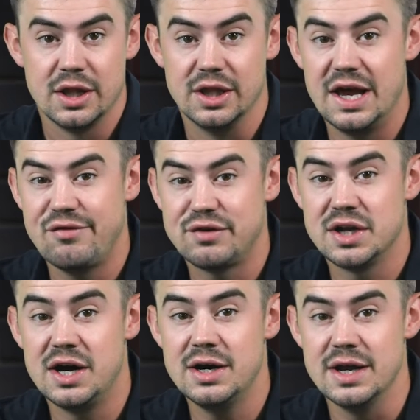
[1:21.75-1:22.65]

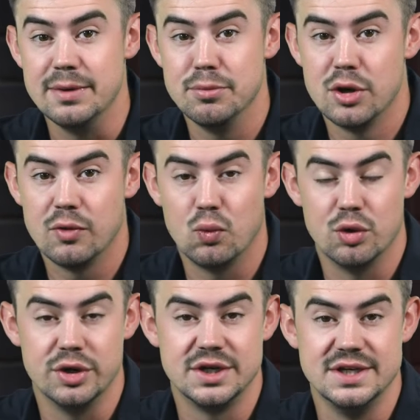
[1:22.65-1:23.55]
Lifetime
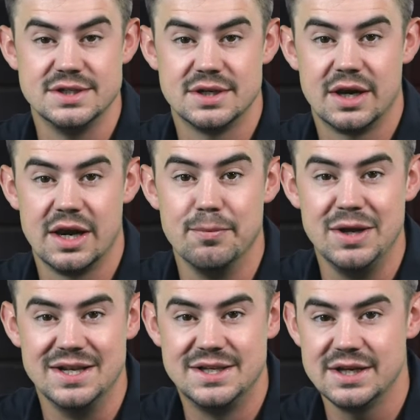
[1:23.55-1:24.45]
warranties can
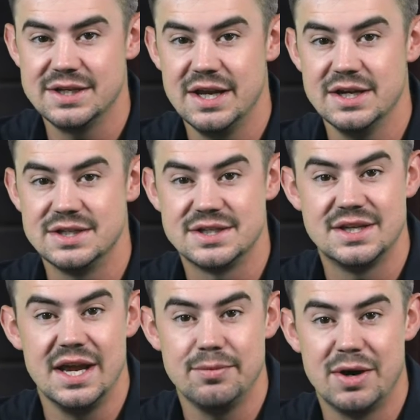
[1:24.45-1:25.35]
be dictated
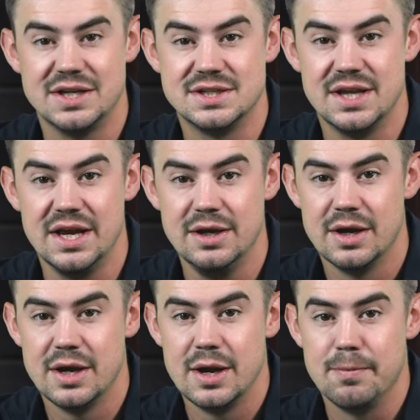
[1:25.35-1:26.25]
state by state
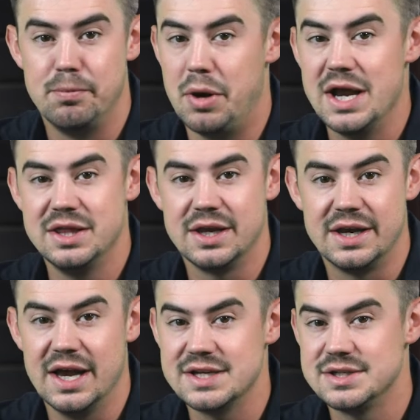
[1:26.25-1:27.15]
by the
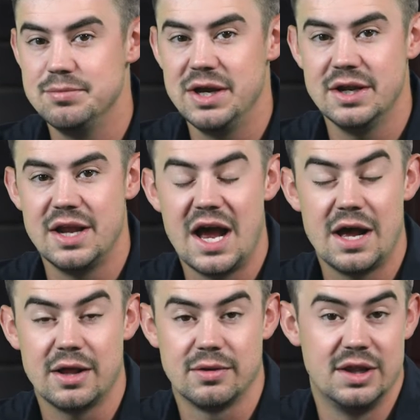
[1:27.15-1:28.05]
guesstimated
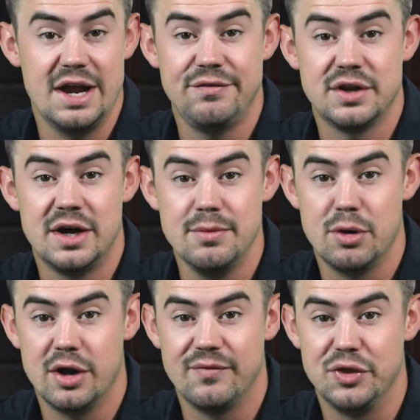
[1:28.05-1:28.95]
lifetime
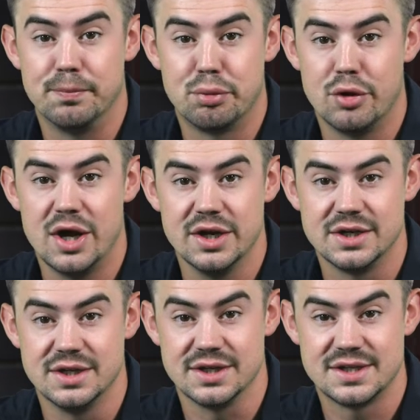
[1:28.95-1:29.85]
of the
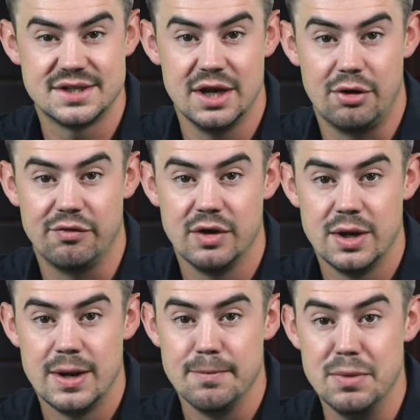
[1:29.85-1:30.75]
product itself.
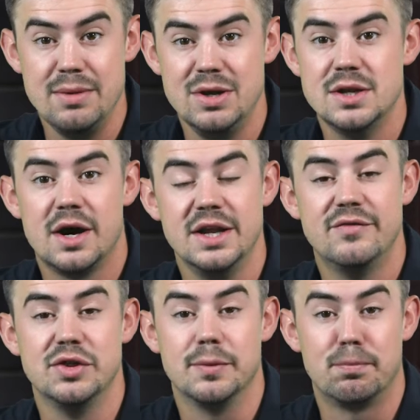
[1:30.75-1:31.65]
Maybe not
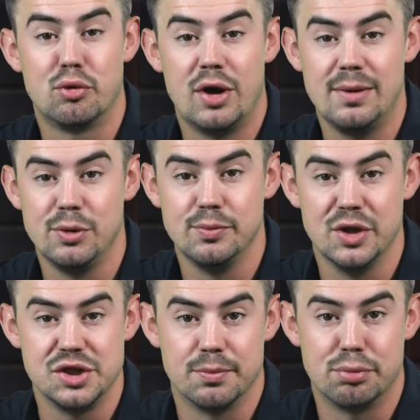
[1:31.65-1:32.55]
even the problem
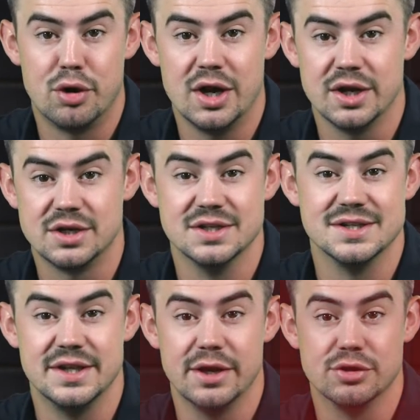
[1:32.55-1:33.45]
that the product
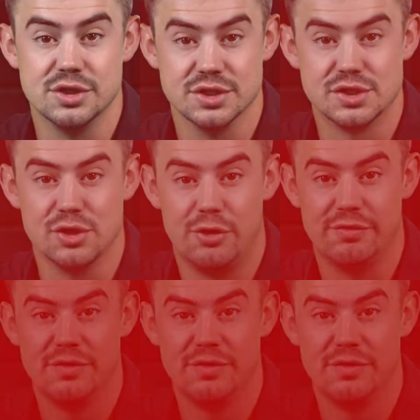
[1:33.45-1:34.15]
is there to solve.